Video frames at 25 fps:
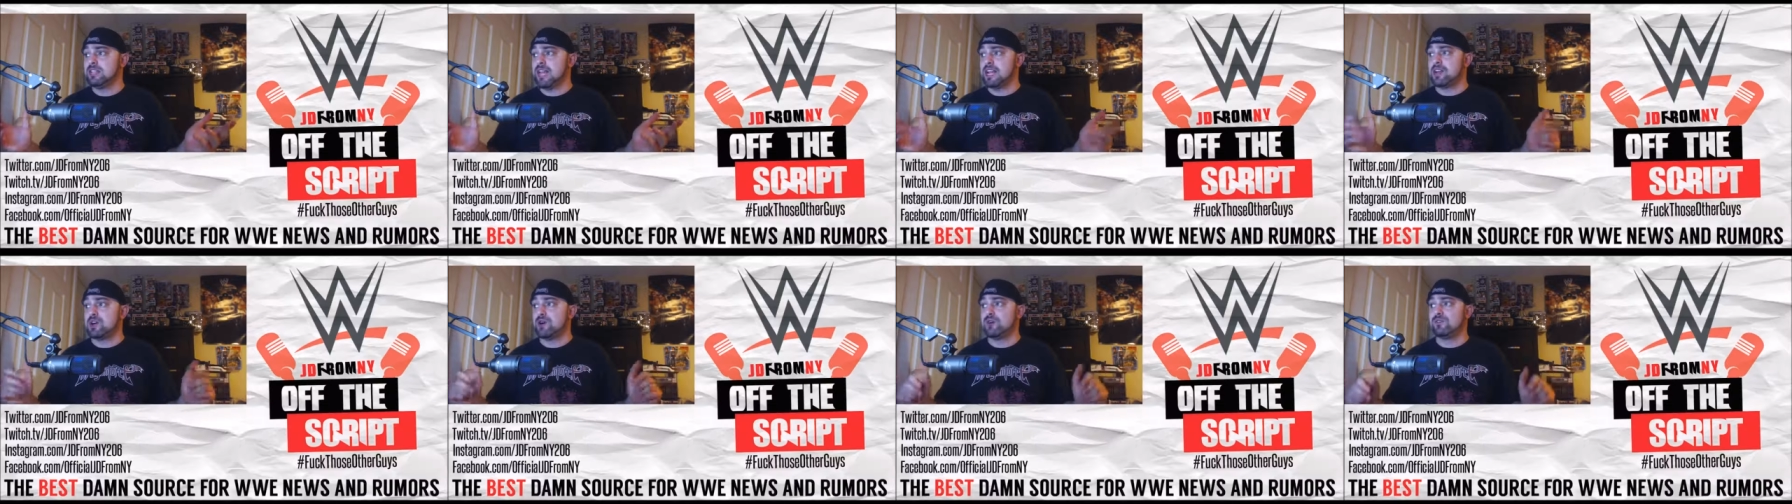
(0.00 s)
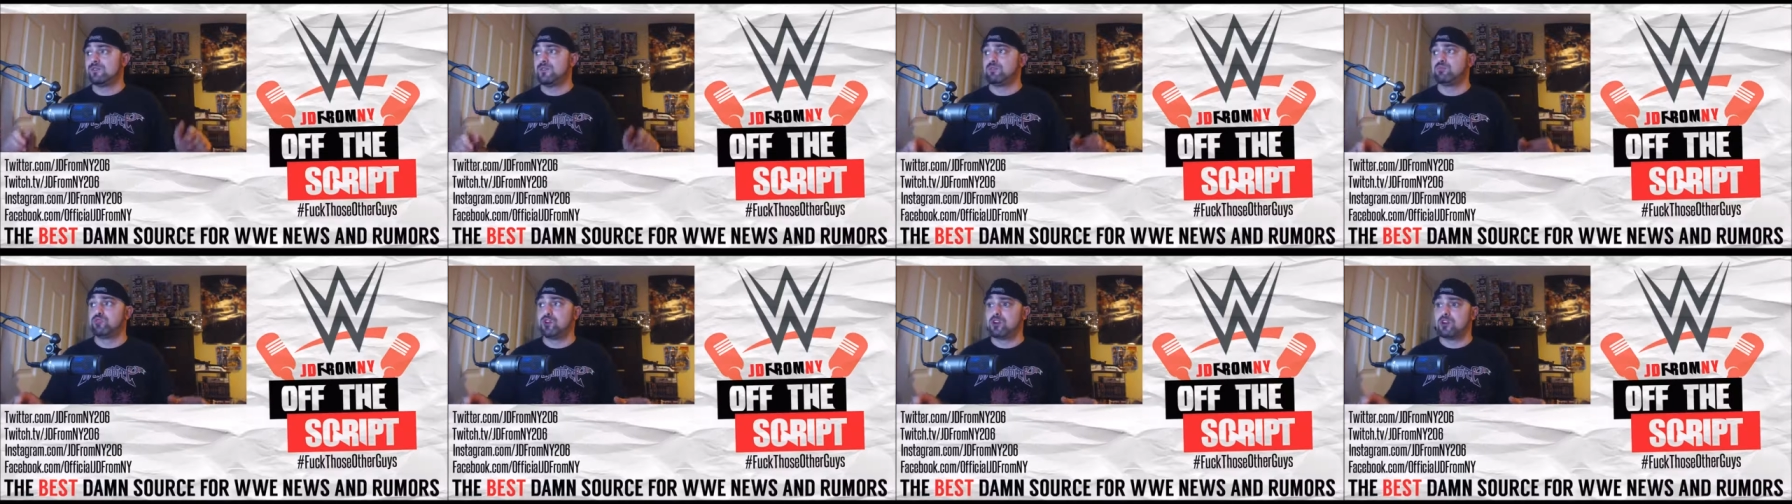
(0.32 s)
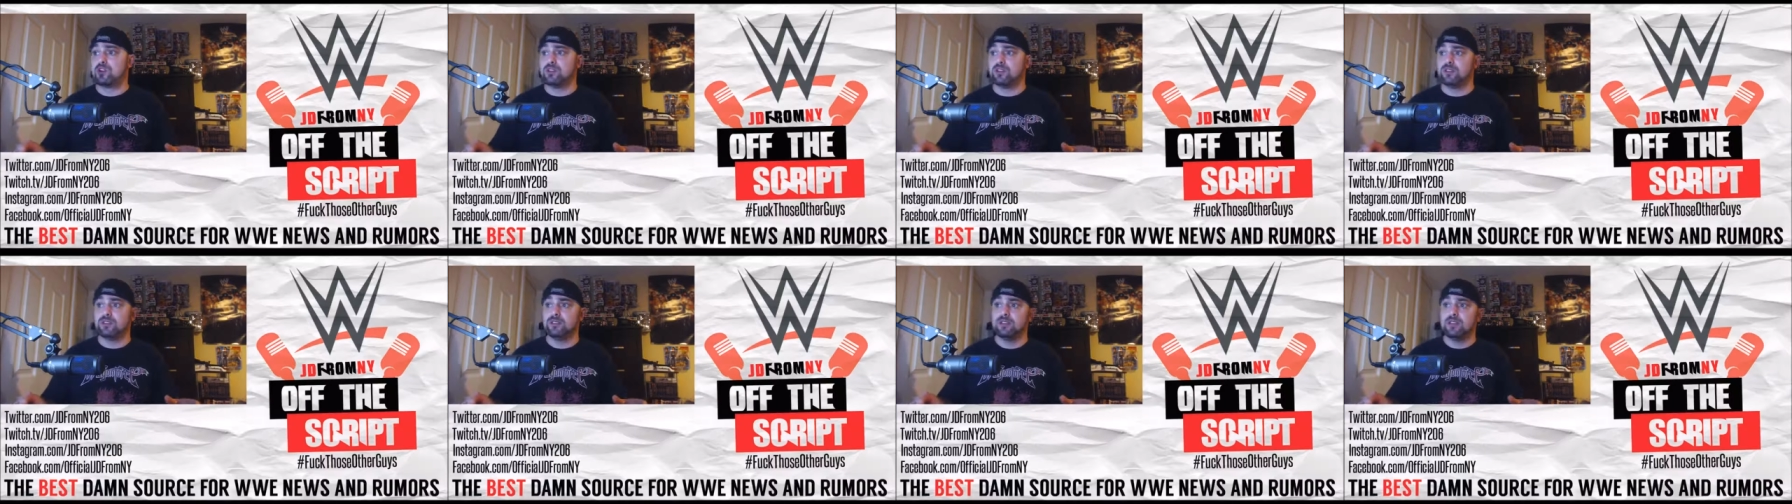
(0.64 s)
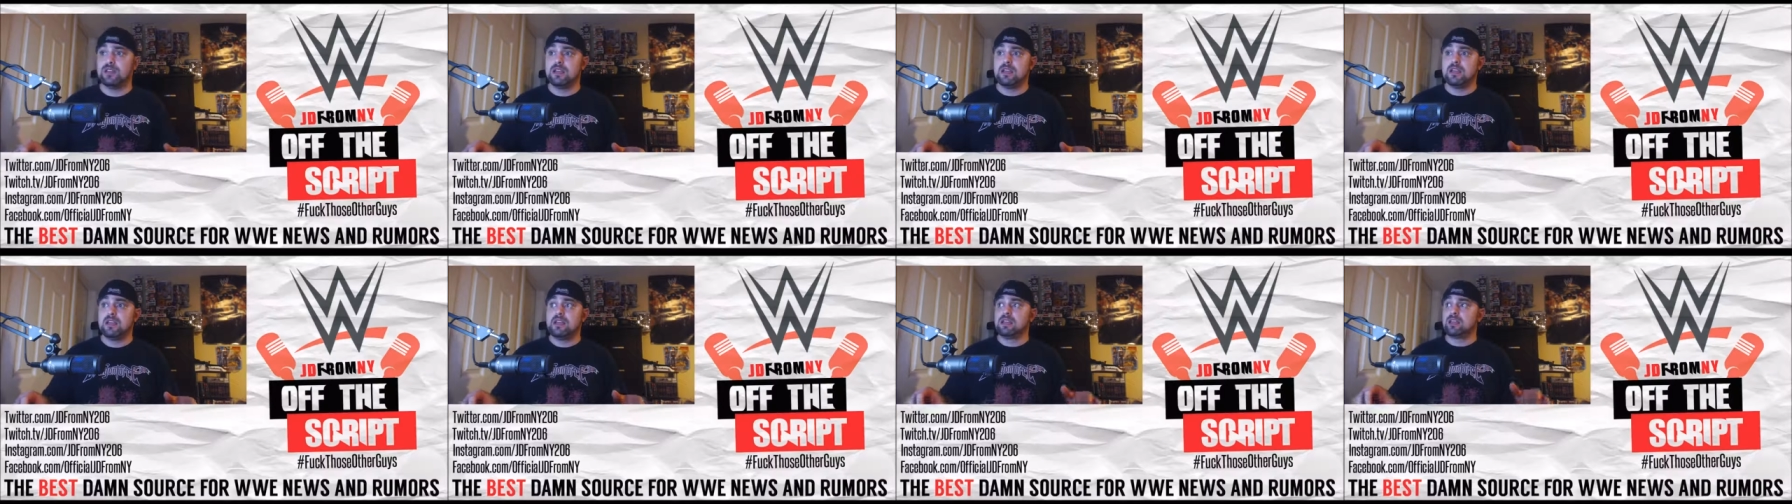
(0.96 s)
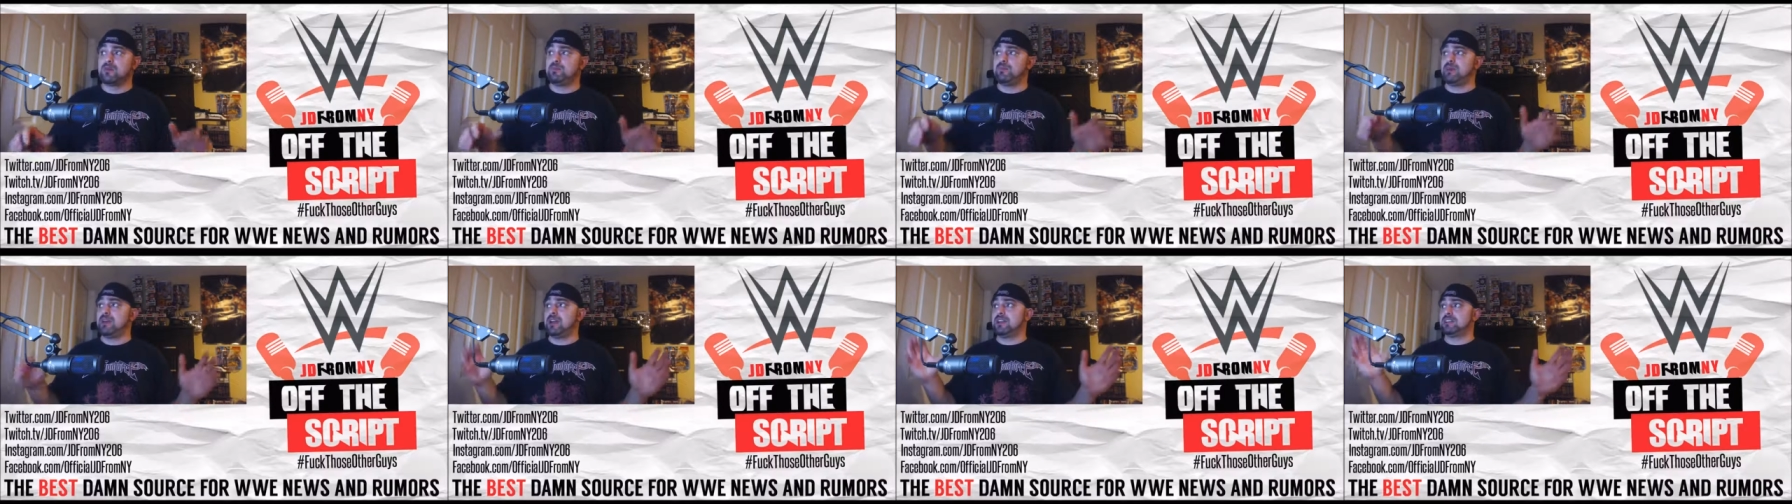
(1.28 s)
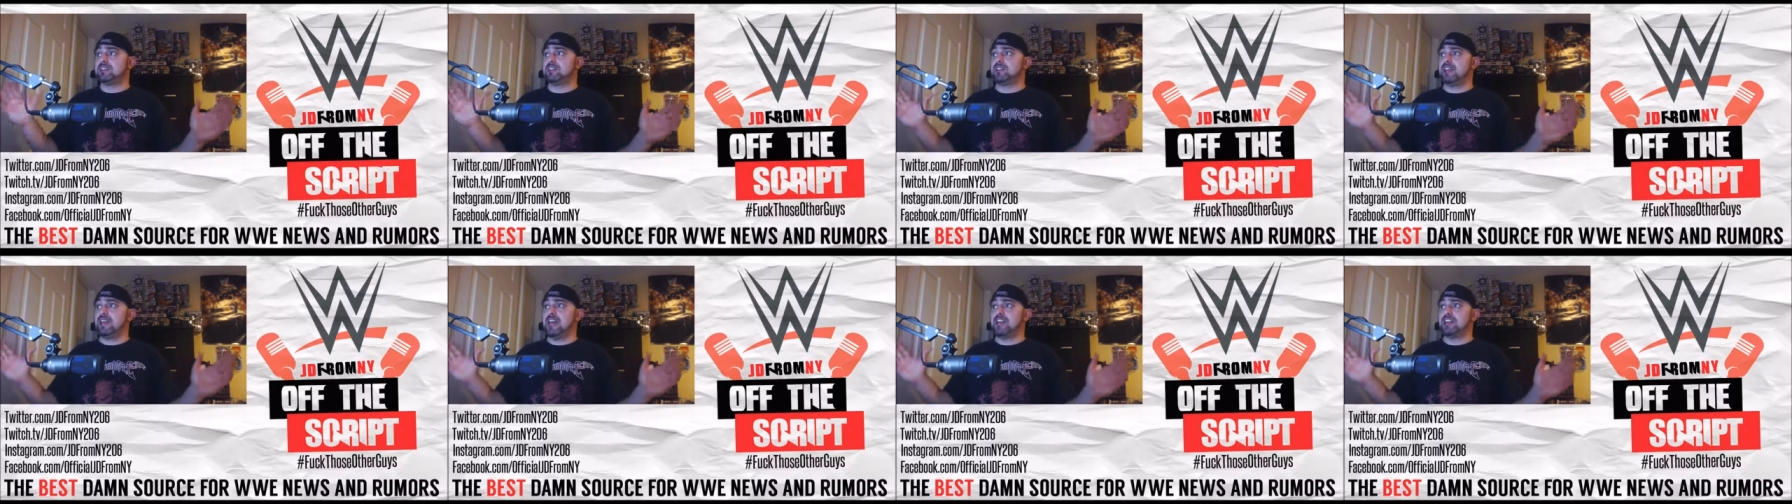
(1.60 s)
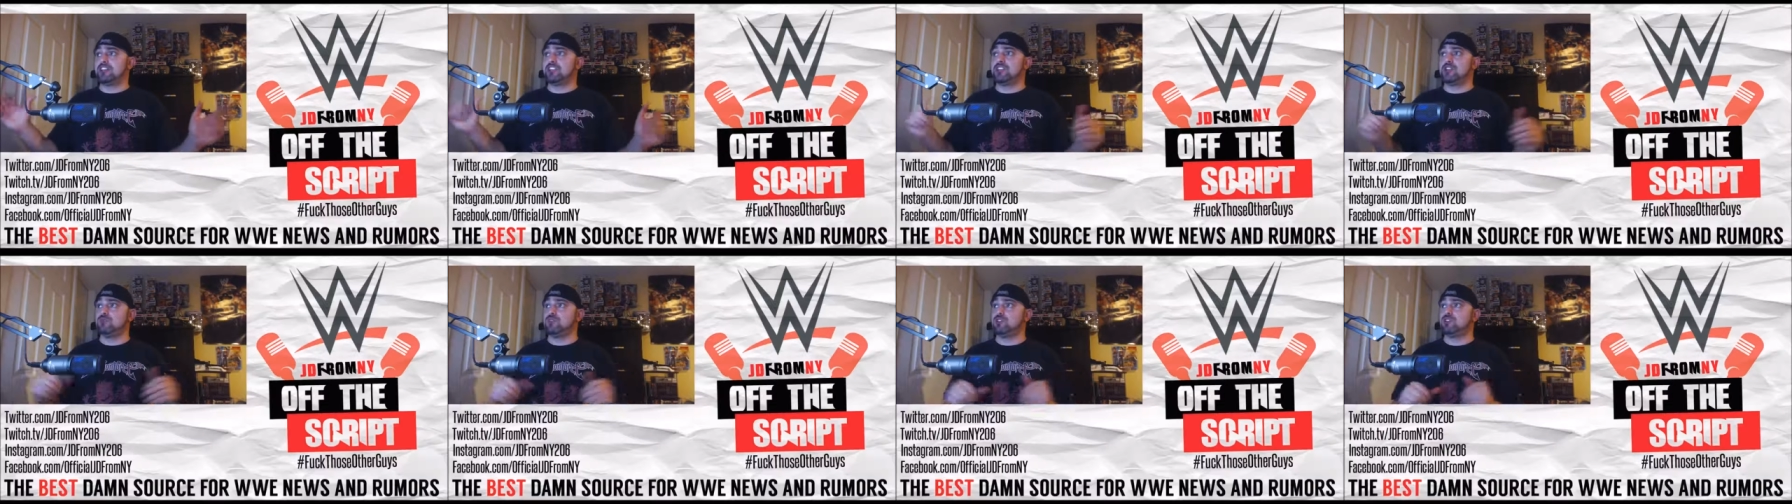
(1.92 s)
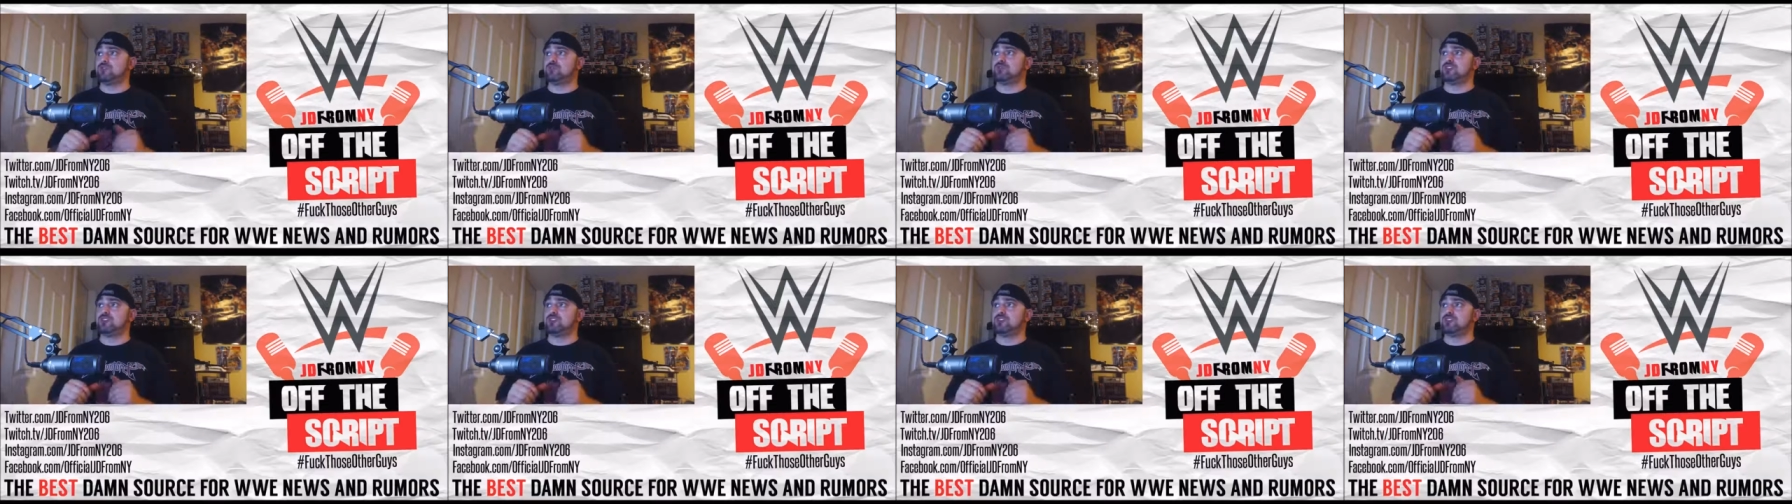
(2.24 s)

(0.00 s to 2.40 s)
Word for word: take over Brooklyn, compared to last year,